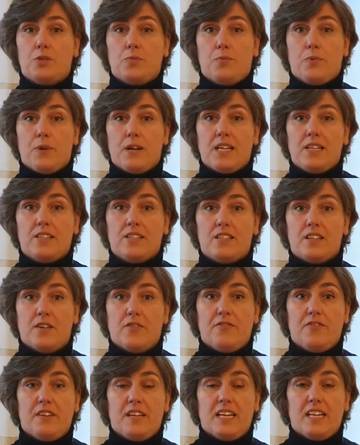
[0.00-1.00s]
bring
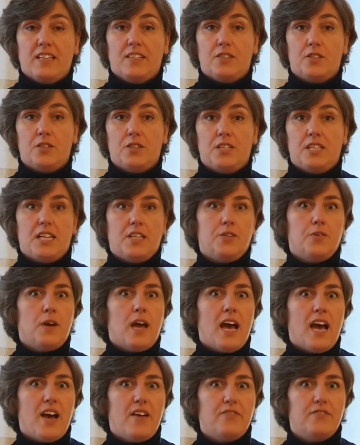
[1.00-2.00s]
something that you
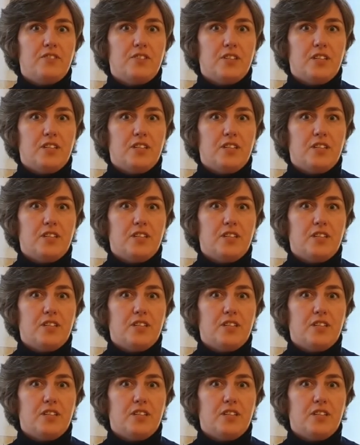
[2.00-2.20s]
have to,